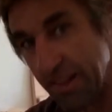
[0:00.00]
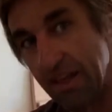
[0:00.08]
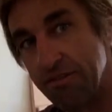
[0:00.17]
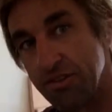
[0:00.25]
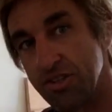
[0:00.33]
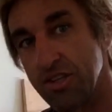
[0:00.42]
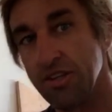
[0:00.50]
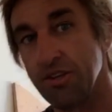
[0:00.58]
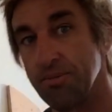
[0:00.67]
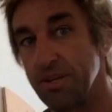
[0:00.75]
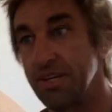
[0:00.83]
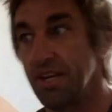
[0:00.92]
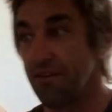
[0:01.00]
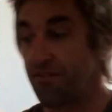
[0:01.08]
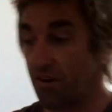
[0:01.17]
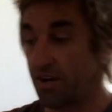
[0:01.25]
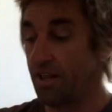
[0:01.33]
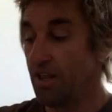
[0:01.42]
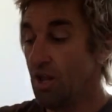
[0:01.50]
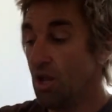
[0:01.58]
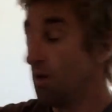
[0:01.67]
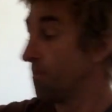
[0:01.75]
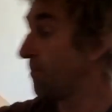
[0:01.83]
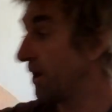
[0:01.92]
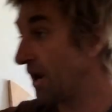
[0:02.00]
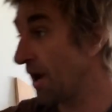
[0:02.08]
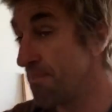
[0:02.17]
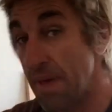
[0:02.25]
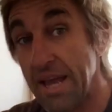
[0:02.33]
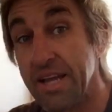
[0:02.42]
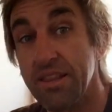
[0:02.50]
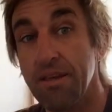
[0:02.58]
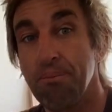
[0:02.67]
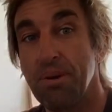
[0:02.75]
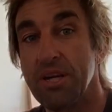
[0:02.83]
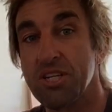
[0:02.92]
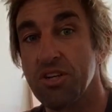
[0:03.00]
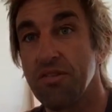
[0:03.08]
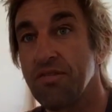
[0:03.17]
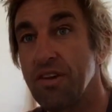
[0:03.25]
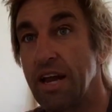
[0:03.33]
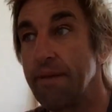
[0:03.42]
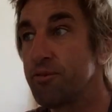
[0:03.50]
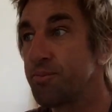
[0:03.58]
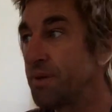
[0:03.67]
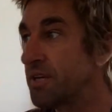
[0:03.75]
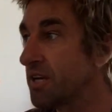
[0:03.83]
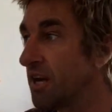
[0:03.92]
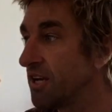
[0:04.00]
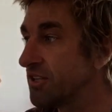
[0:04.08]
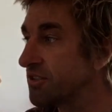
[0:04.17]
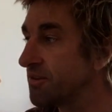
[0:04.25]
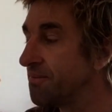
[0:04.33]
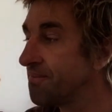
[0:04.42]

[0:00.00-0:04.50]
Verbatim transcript: level is a little bit different, but I'm making the picture frames because